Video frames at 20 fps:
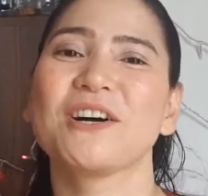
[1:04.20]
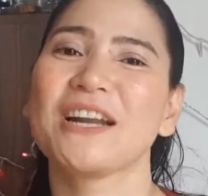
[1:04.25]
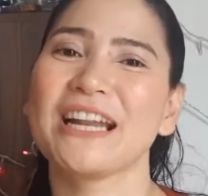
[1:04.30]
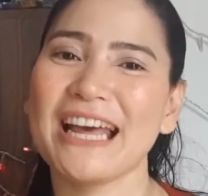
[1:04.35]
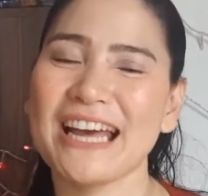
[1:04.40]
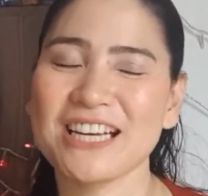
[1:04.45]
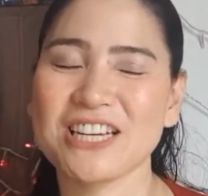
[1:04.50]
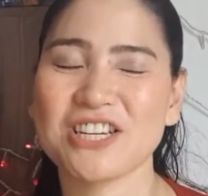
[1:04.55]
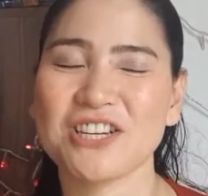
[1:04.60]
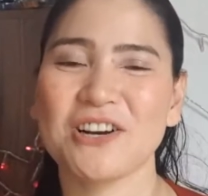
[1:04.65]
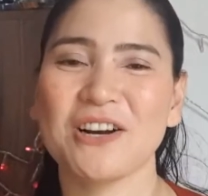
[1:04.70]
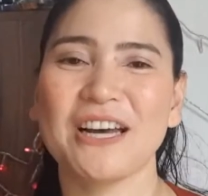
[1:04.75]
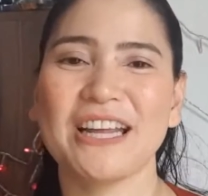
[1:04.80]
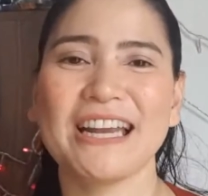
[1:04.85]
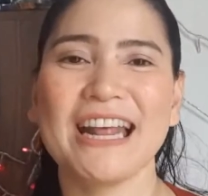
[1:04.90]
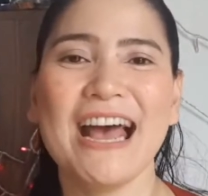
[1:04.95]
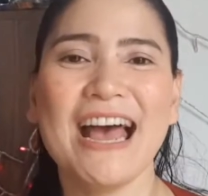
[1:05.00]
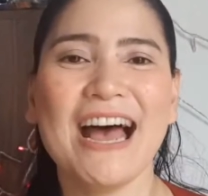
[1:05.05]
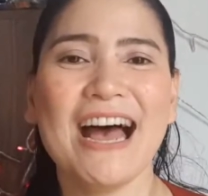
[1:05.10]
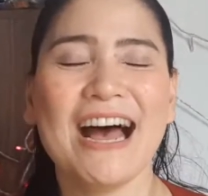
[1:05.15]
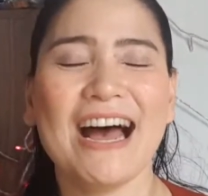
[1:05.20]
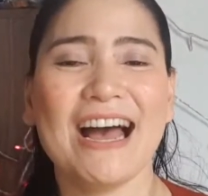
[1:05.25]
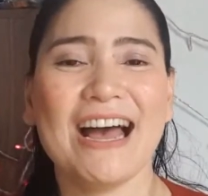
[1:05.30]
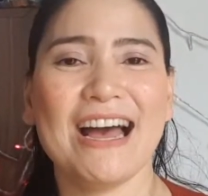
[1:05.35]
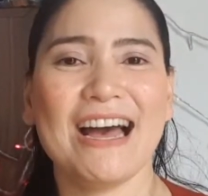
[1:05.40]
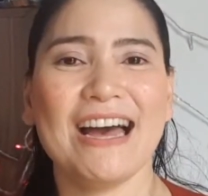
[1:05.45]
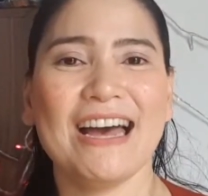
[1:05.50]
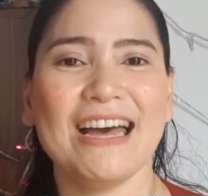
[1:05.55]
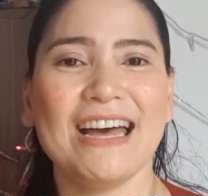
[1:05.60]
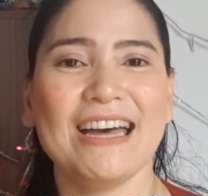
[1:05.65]
collection.
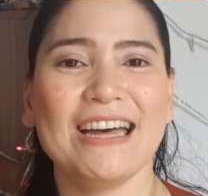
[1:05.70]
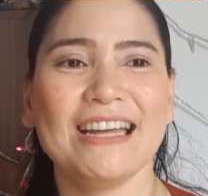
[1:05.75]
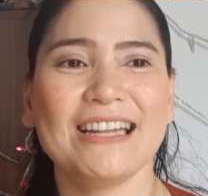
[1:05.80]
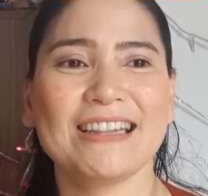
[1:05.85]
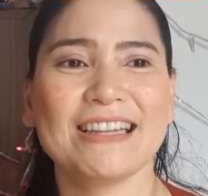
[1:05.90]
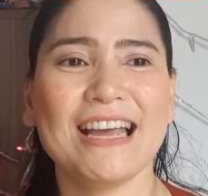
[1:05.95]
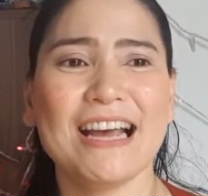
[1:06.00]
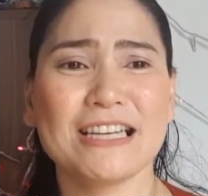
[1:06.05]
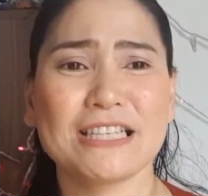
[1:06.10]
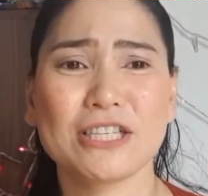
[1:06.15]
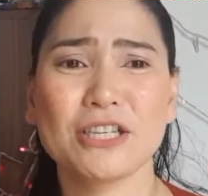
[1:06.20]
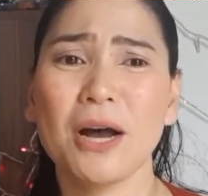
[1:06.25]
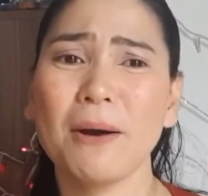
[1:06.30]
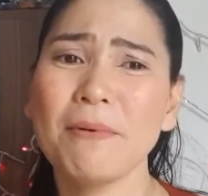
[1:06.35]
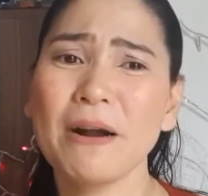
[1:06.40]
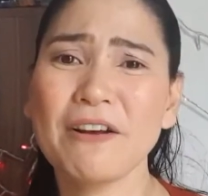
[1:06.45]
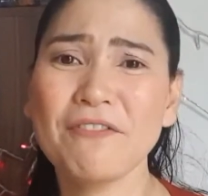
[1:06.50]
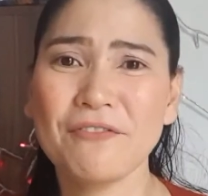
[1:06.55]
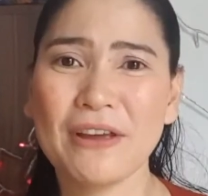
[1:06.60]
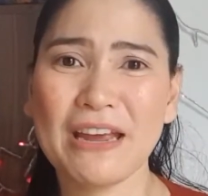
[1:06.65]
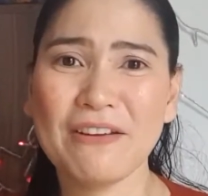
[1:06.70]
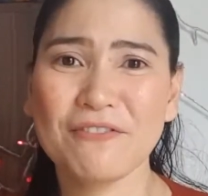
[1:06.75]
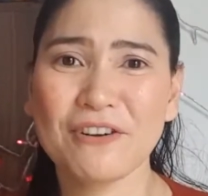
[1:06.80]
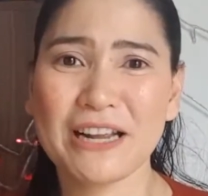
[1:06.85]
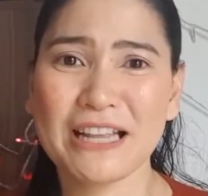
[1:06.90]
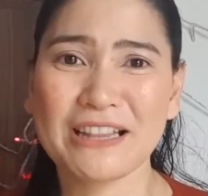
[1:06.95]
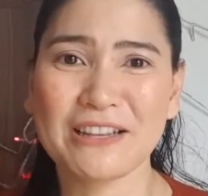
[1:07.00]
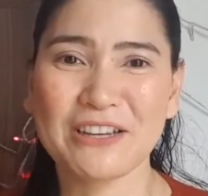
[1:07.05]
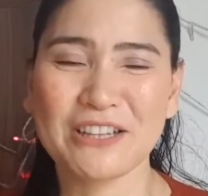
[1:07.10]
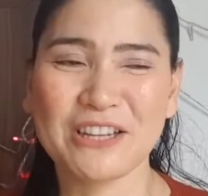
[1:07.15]
At yeah, sobrang
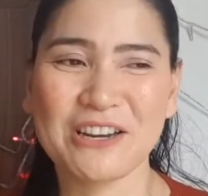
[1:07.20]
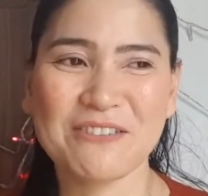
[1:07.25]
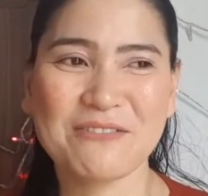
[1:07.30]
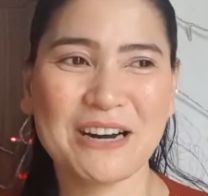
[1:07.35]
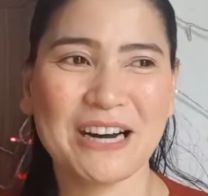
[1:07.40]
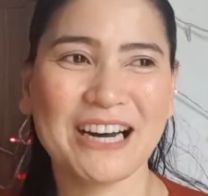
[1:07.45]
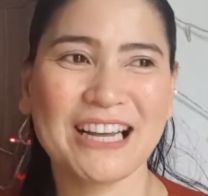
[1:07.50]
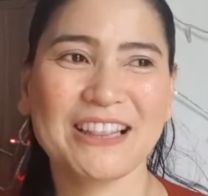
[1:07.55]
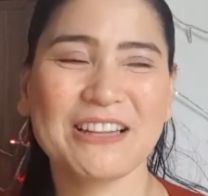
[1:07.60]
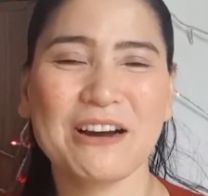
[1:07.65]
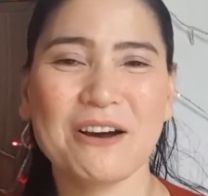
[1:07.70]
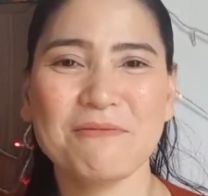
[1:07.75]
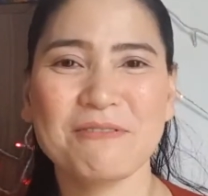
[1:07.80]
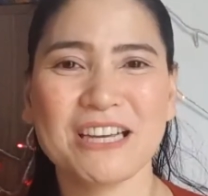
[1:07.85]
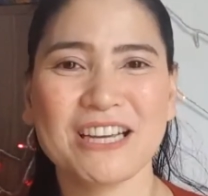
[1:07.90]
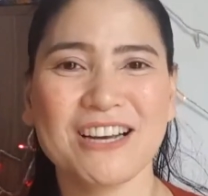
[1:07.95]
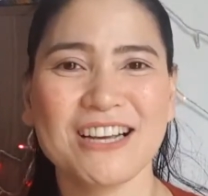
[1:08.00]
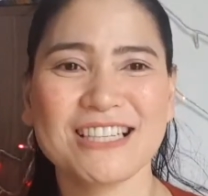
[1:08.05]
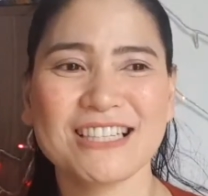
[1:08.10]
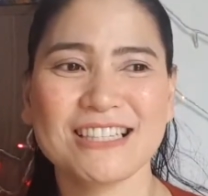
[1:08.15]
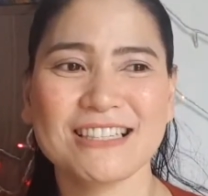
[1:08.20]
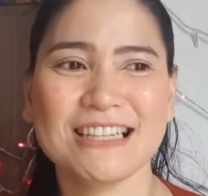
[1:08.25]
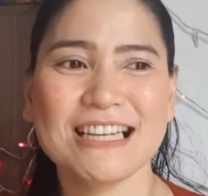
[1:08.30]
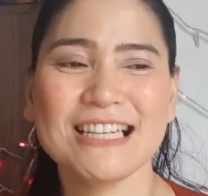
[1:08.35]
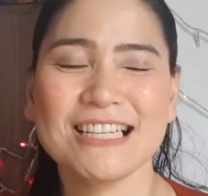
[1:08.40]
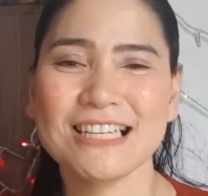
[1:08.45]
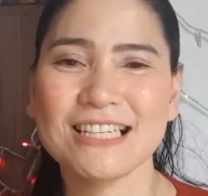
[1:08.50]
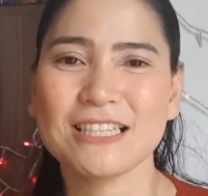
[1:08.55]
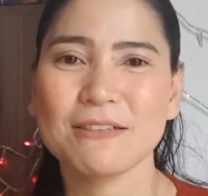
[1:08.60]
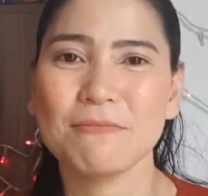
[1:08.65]
favorite ko tong mga to because
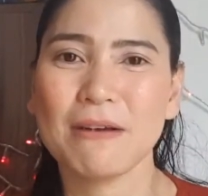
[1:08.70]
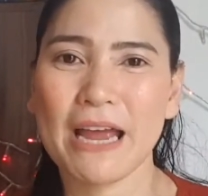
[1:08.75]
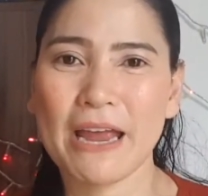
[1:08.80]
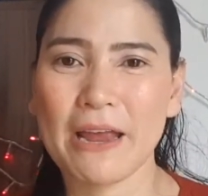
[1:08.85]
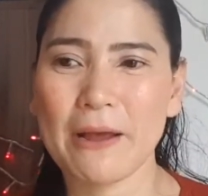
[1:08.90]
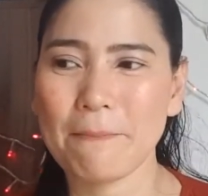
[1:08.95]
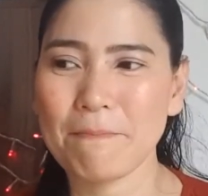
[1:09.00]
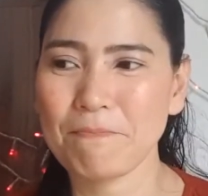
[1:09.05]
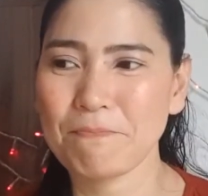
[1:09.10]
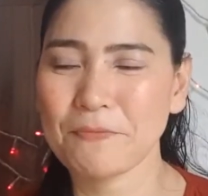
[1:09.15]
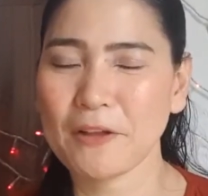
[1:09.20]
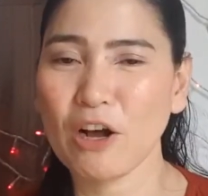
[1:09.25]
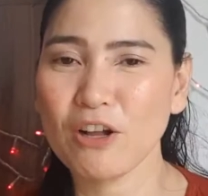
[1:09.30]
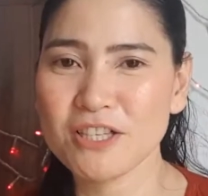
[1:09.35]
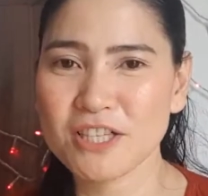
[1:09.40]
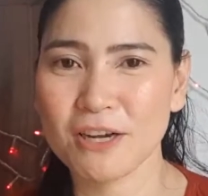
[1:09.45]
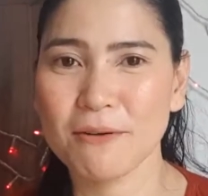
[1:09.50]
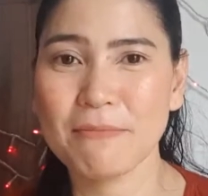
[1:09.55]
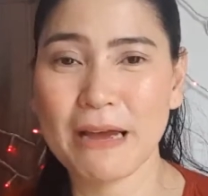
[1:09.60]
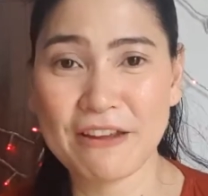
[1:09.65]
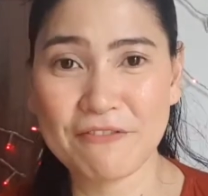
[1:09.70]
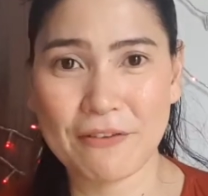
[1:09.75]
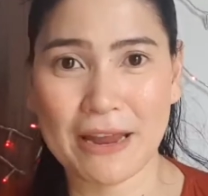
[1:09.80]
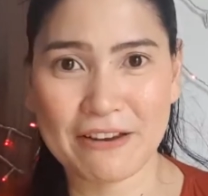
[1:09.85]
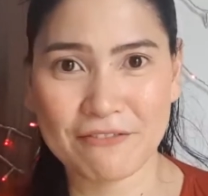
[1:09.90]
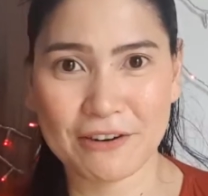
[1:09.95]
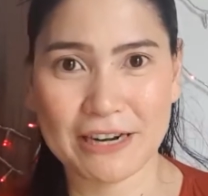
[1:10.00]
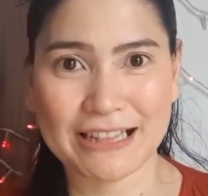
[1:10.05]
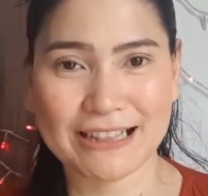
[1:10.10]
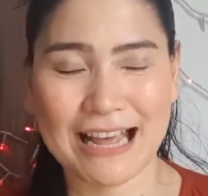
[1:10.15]
this is my also my
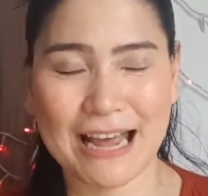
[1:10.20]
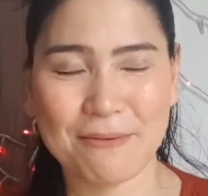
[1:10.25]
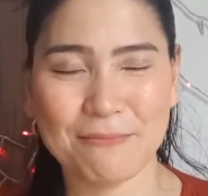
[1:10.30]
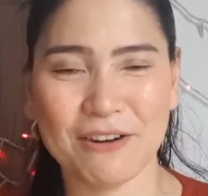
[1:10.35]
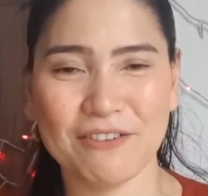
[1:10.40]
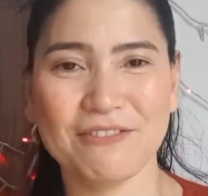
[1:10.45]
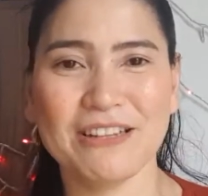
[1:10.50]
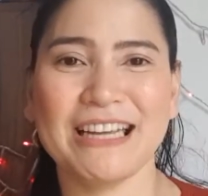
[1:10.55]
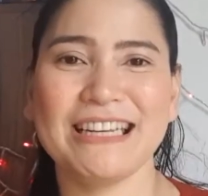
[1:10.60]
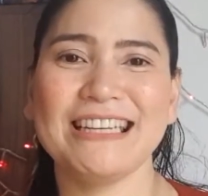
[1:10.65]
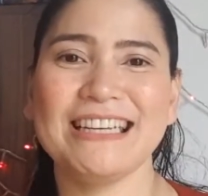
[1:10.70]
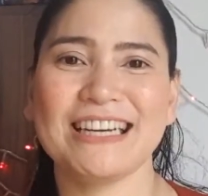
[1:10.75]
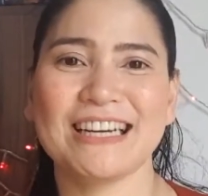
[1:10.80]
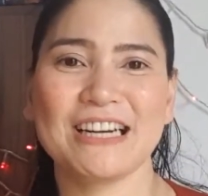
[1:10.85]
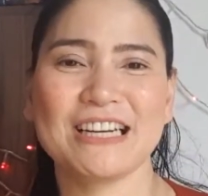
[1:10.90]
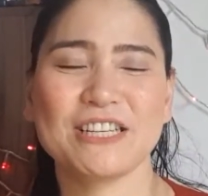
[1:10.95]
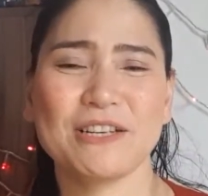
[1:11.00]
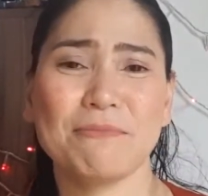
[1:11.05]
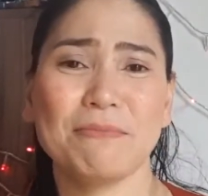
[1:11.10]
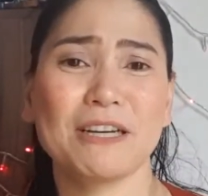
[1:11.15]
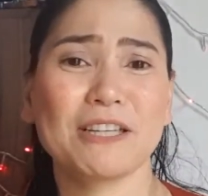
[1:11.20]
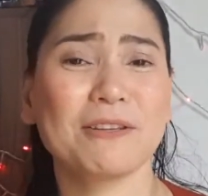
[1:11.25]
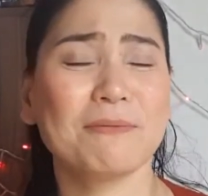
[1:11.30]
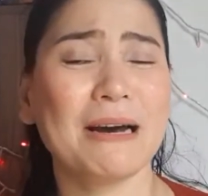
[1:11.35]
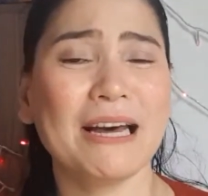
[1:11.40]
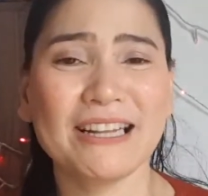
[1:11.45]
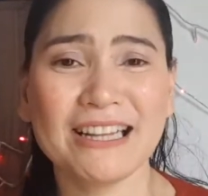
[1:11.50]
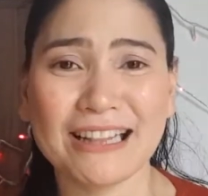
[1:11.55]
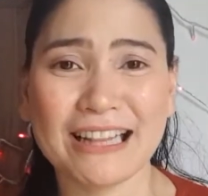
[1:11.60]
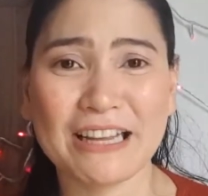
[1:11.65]
favorite time of the year. So pag
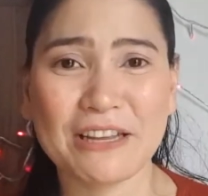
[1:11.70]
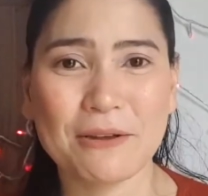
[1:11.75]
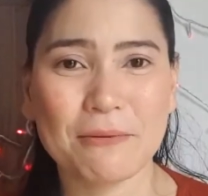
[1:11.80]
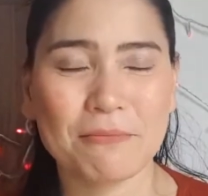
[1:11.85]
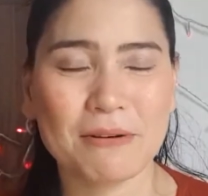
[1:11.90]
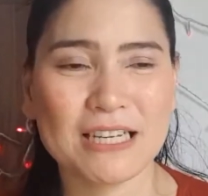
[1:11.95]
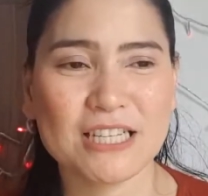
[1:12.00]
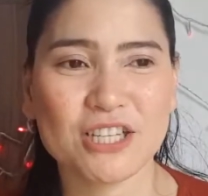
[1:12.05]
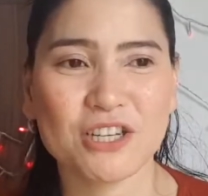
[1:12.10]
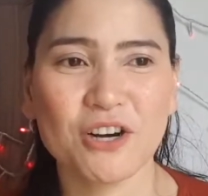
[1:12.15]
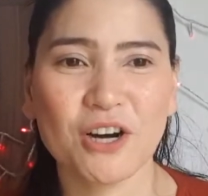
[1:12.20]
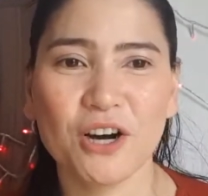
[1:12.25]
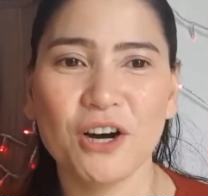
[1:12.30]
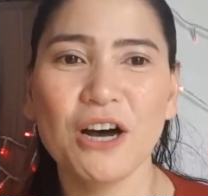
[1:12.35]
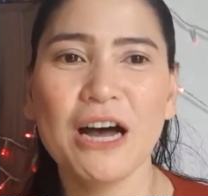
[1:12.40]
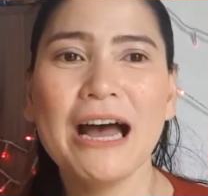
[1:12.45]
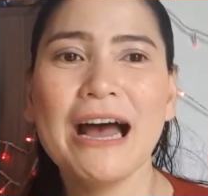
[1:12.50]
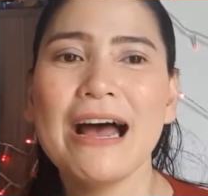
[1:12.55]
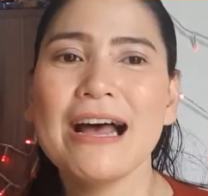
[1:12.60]
dumadating yung Pasko,